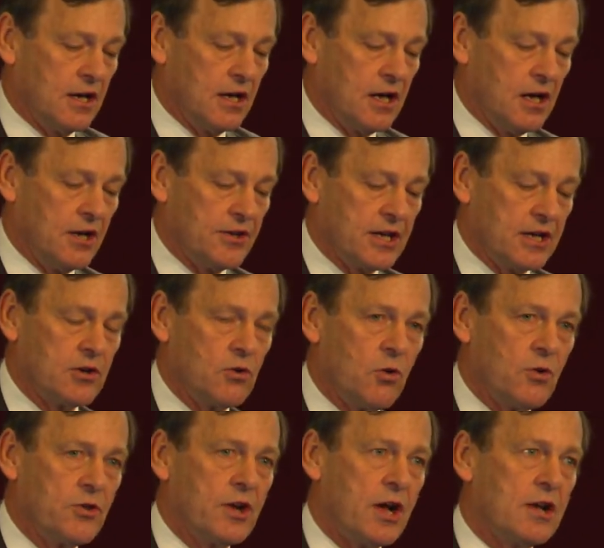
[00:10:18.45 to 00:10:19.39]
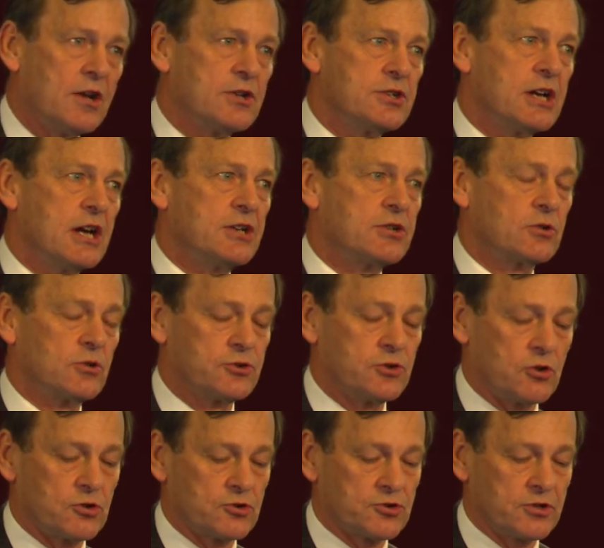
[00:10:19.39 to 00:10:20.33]
that Northern Ireland tactical
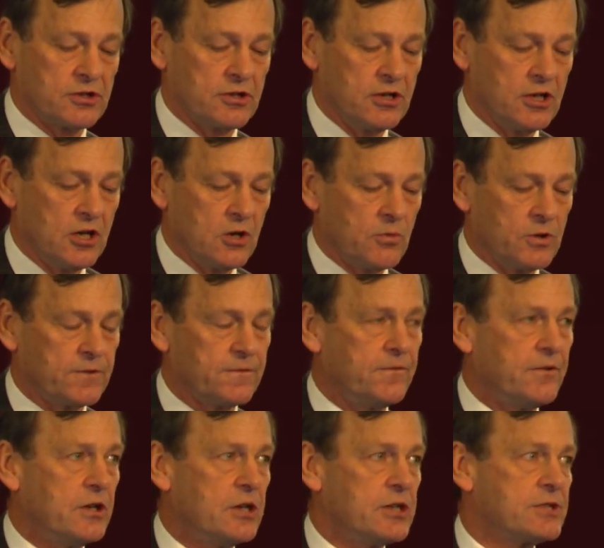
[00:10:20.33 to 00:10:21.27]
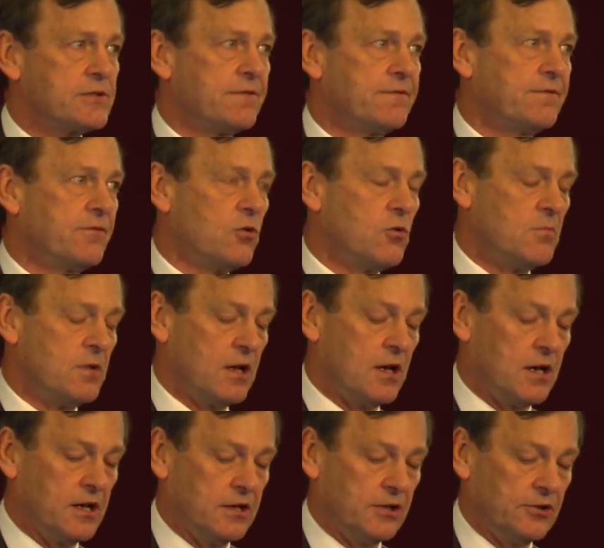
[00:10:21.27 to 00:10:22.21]
doctrine was first
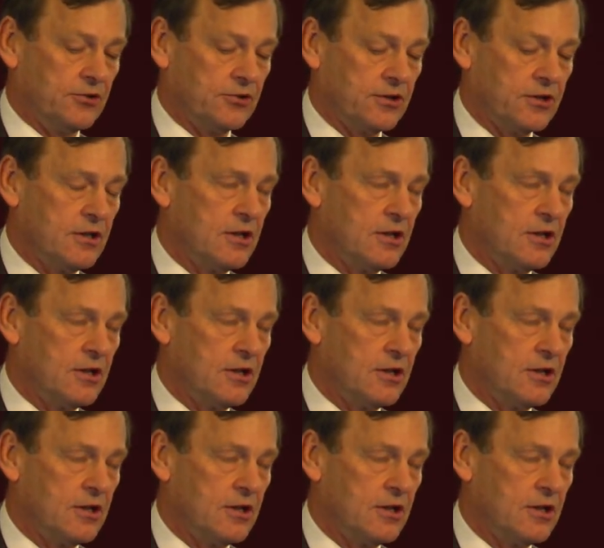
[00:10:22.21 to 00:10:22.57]
formalised